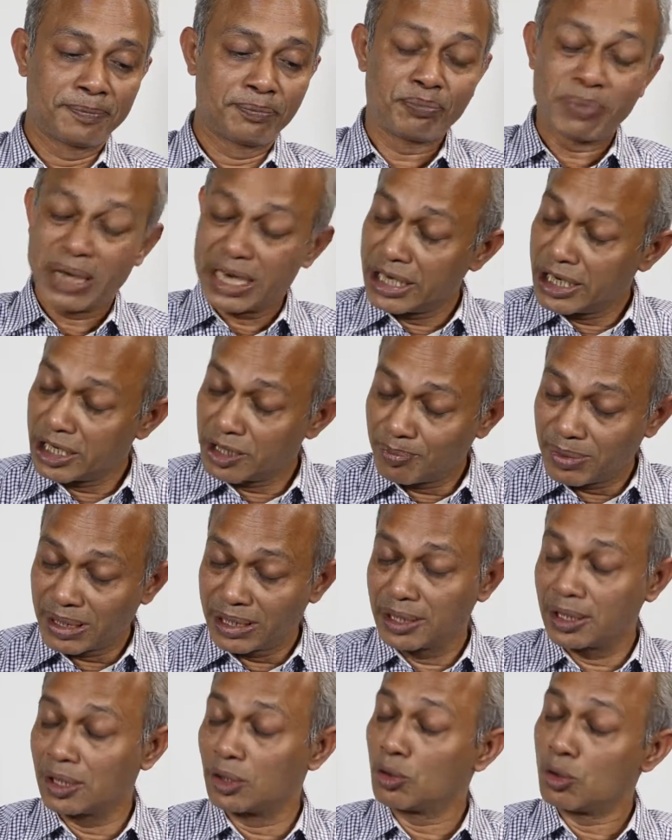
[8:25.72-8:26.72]
punished
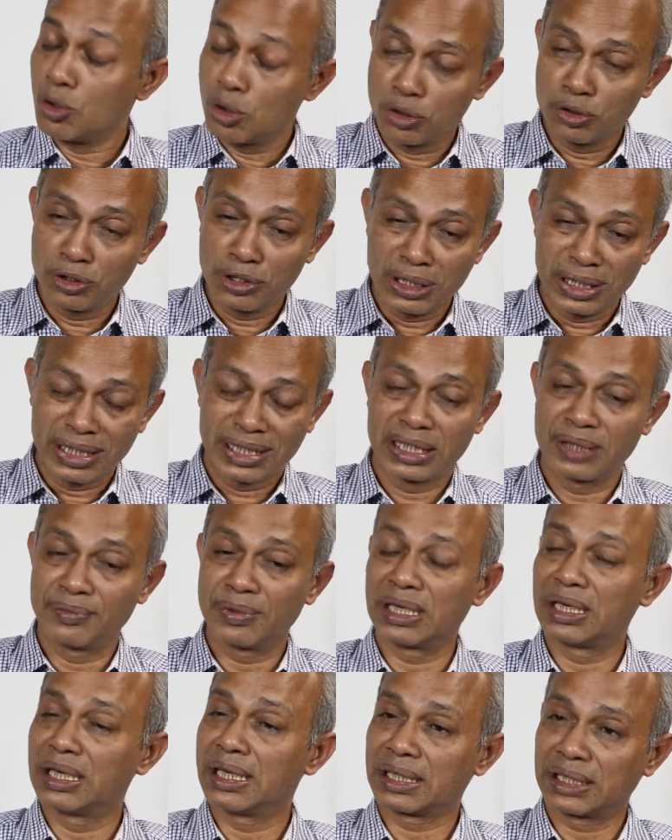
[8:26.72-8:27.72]
by their own
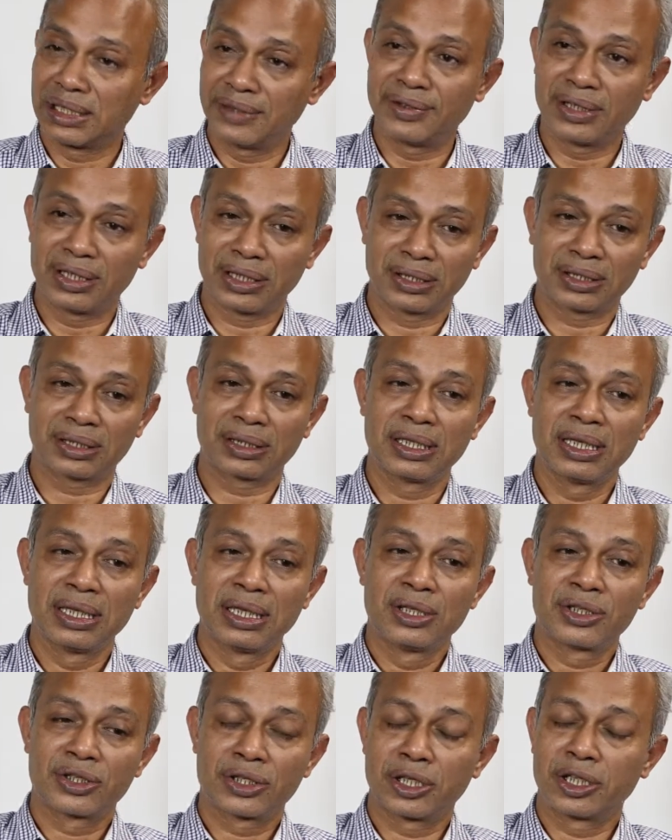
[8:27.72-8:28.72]
criminal activities.
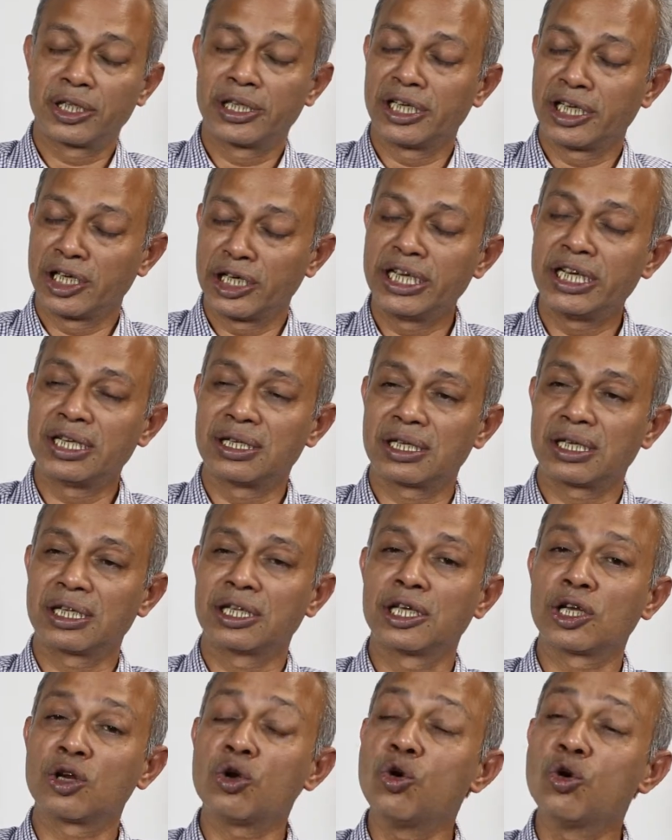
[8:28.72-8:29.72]
So they need
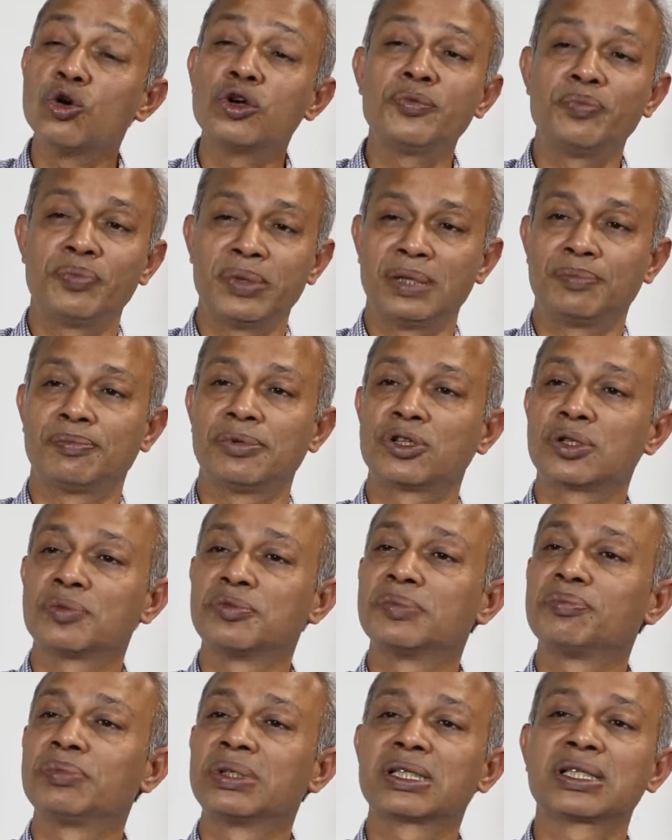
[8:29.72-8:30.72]
their own people to
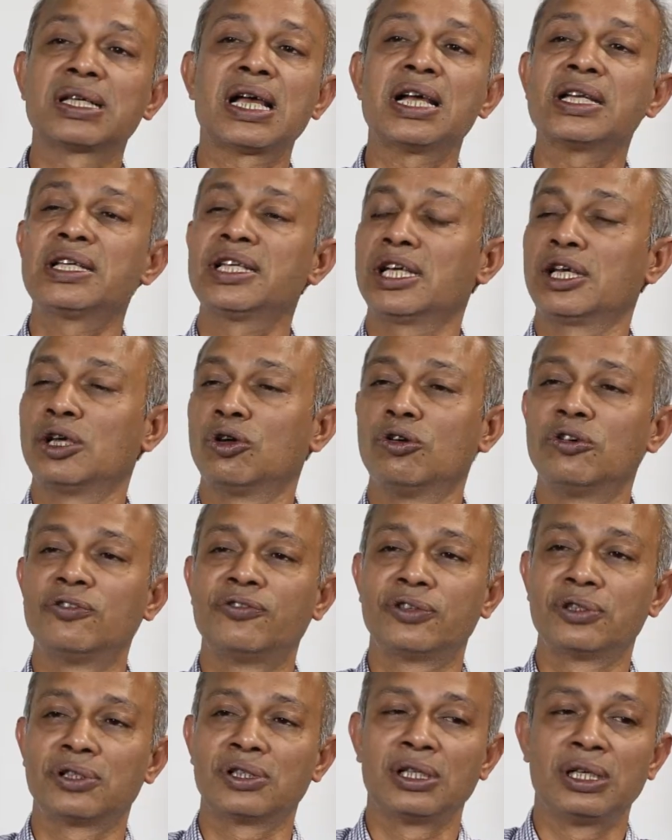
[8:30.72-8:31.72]
be presiding
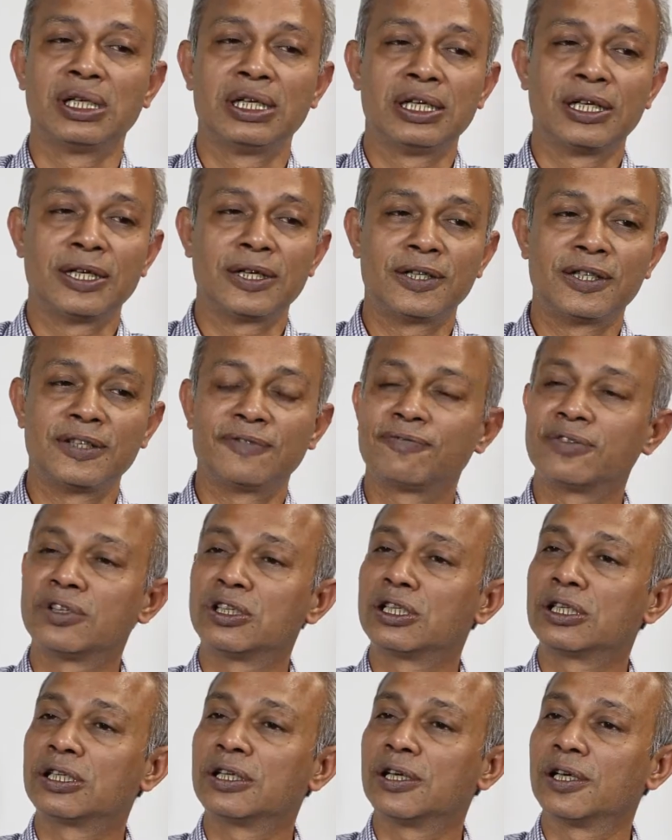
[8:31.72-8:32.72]
over
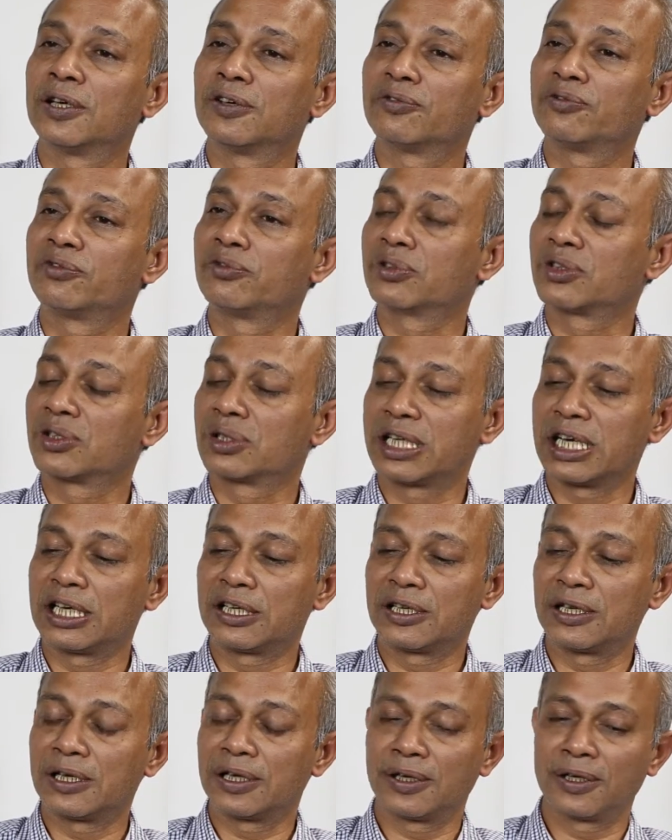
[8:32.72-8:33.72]
different
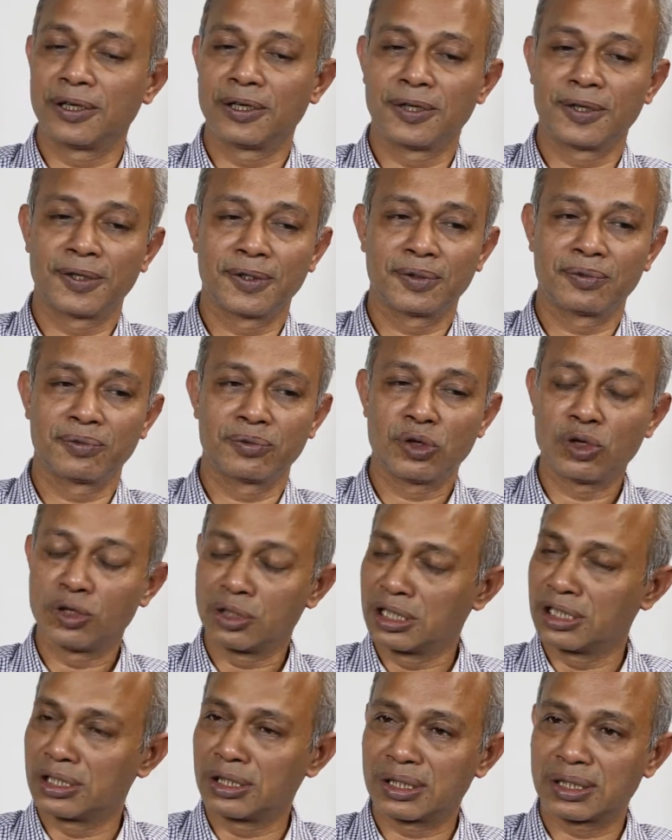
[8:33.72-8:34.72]
state
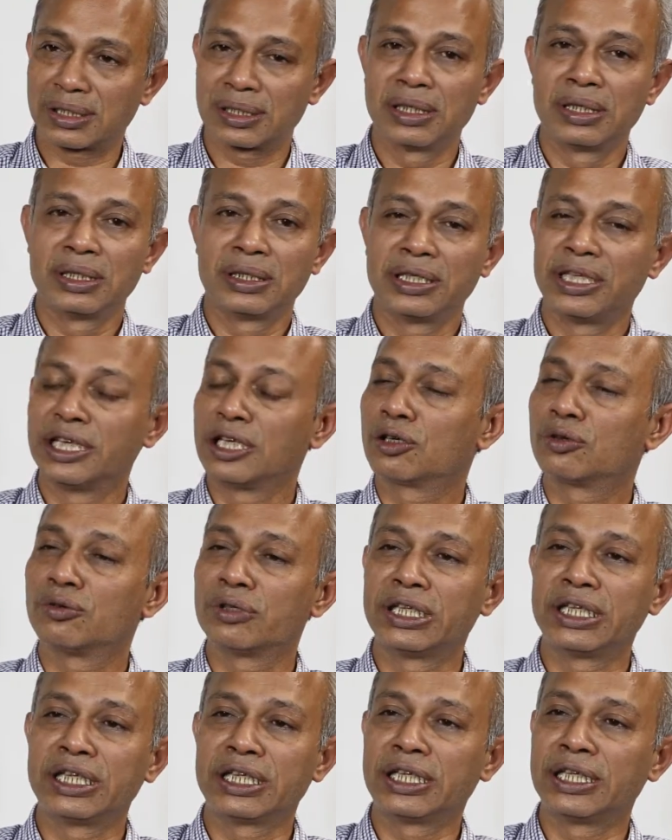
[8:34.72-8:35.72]
organs,
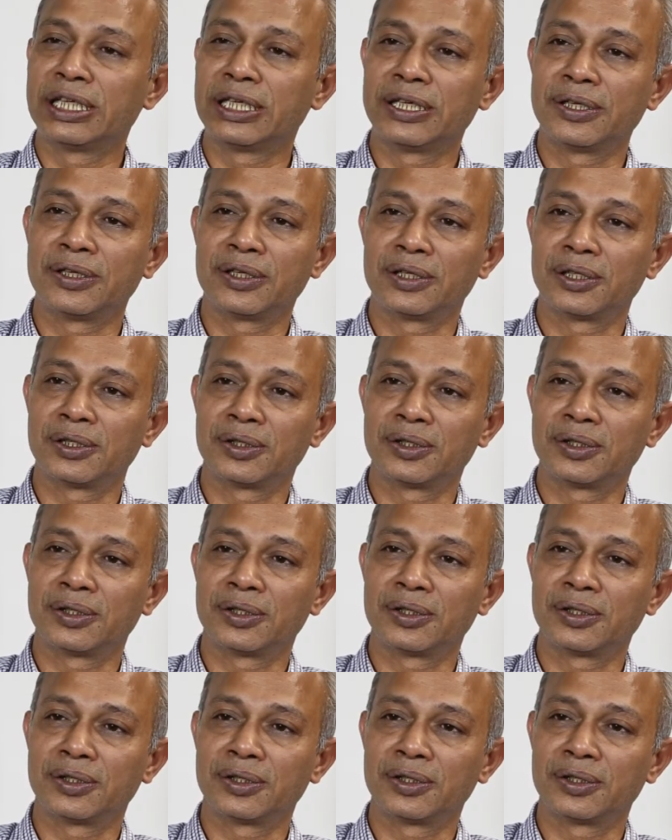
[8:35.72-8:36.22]
including the